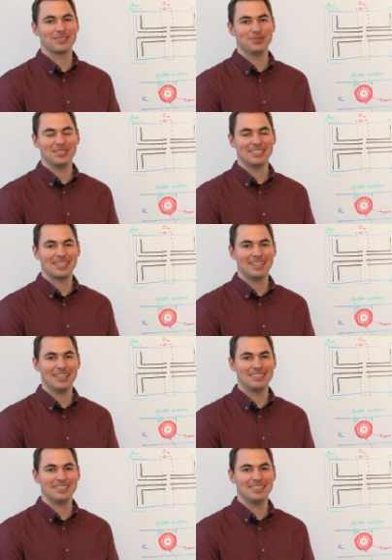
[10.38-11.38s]
Cooling
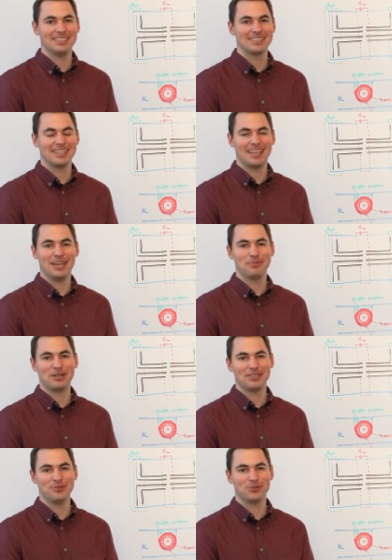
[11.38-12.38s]
Technologies. I'm part of
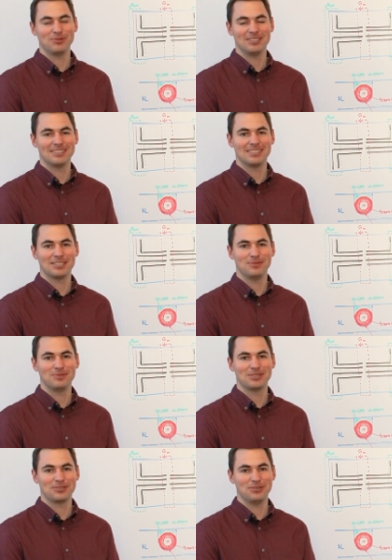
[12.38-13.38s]
the Orbital Systems
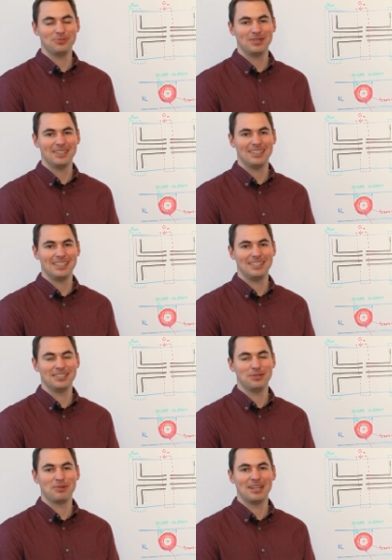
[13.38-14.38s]
group here in the
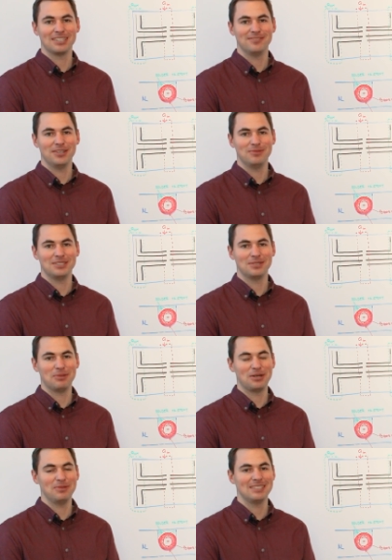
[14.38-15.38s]
Product Development
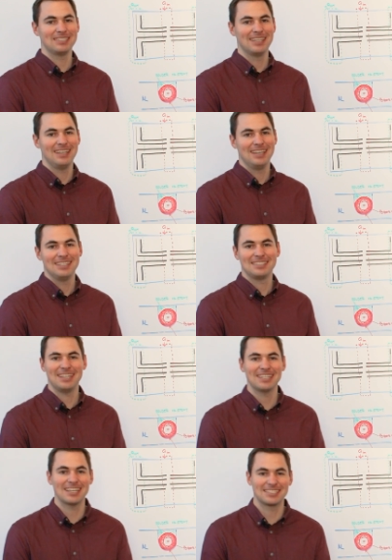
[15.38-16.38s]
Department. Today I'd
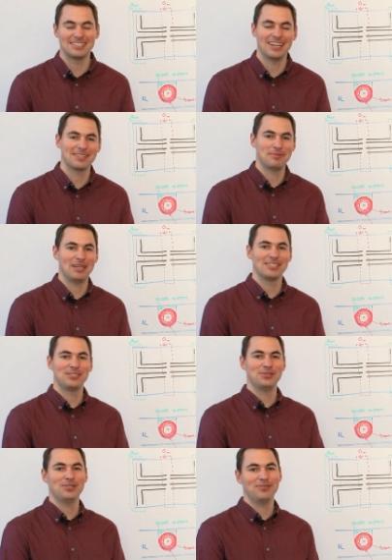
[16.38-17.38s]
like to talk about
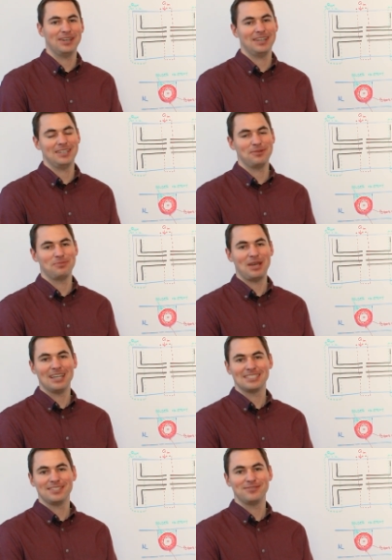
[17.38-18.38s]
two of our
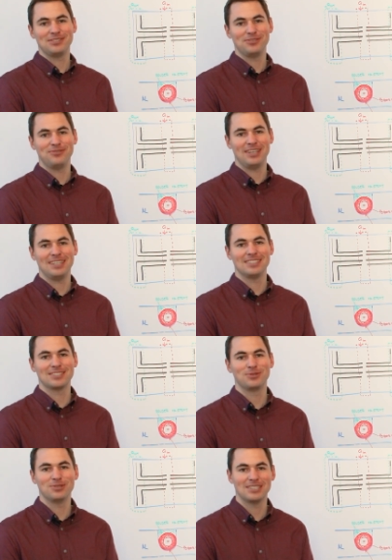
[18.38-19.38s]
passive two-phase
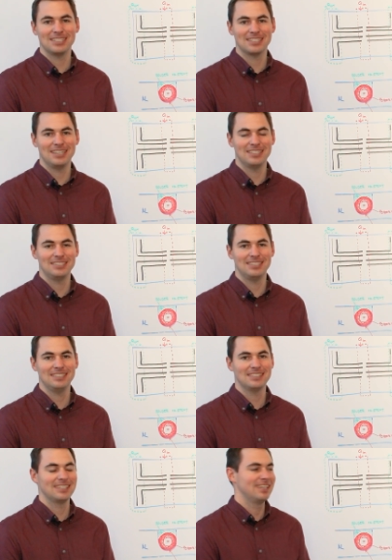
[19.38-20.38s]
cooling technologies,